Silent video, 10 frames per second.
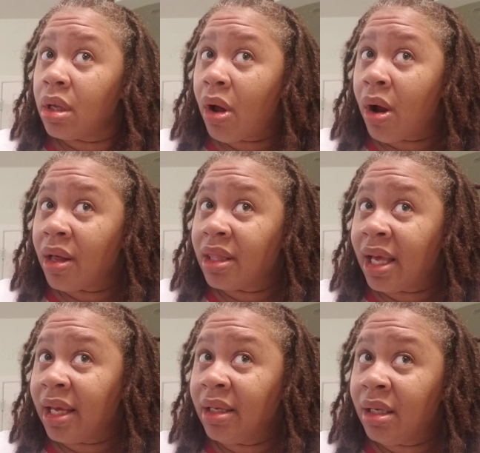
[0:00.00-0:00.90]
Are
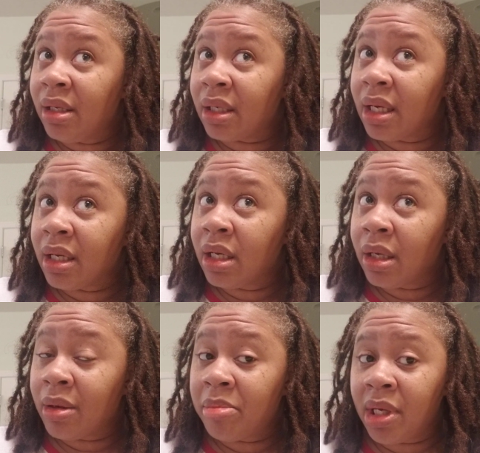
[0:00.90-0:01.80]
they looking
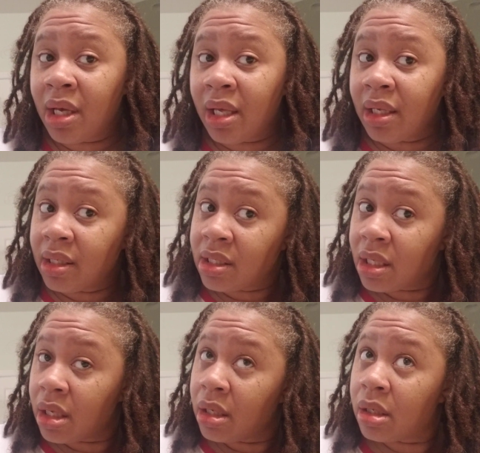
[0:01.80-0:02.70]
good? Because
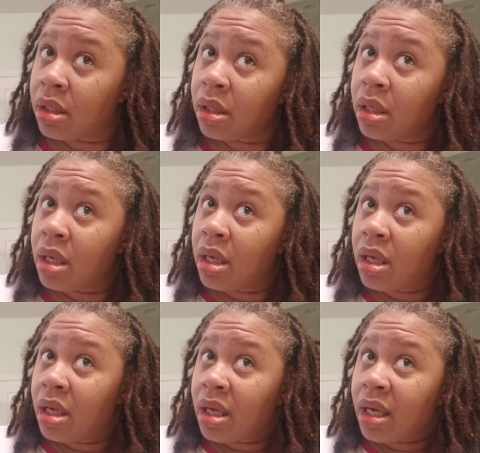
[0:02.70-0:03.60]

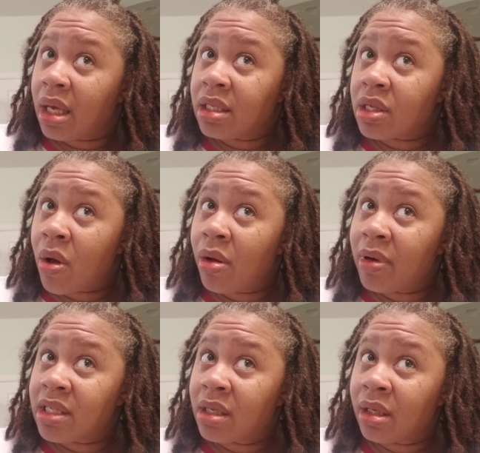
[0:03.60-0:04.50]
it's
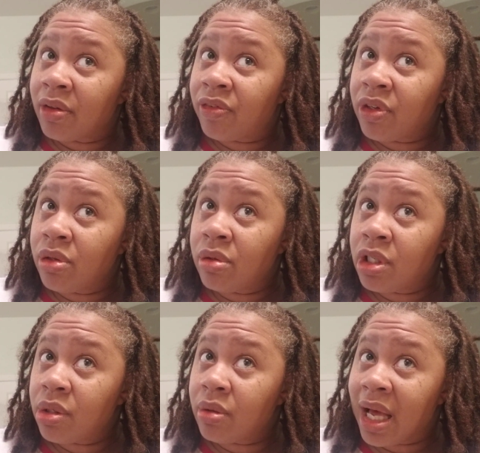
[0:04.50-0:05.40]
always good for you
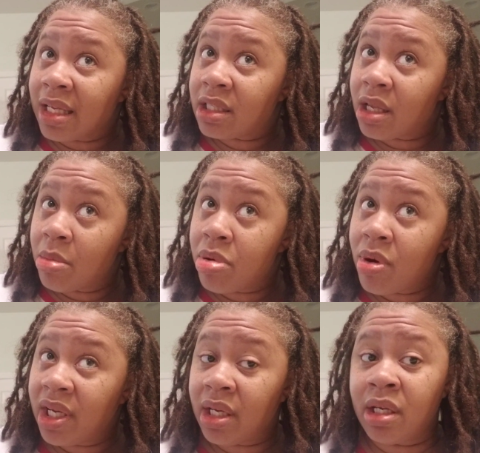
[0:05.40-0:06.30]
to, at some
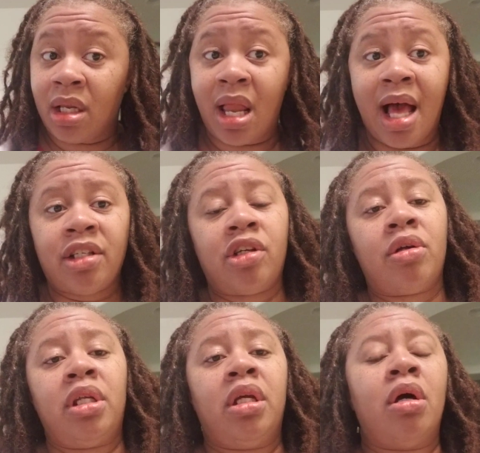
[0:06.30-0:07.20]
point in your lock
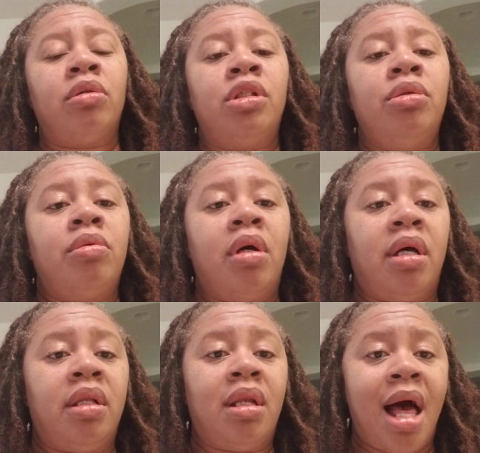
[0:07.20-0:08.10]
journey, go to
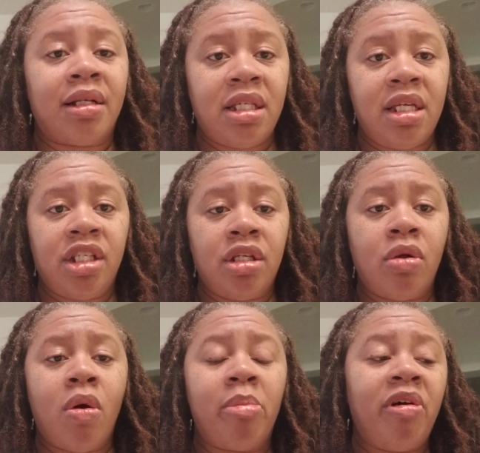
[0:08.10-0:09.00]
a loctician
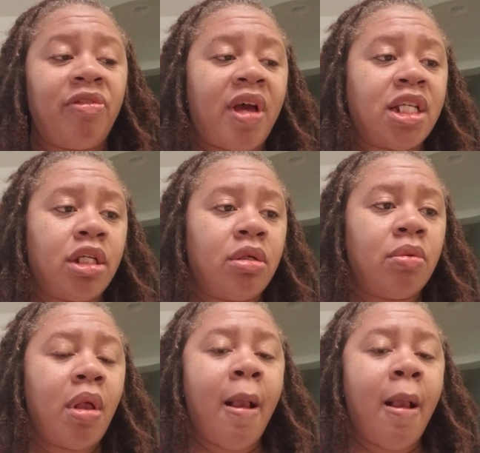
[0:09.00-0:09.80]
or a professional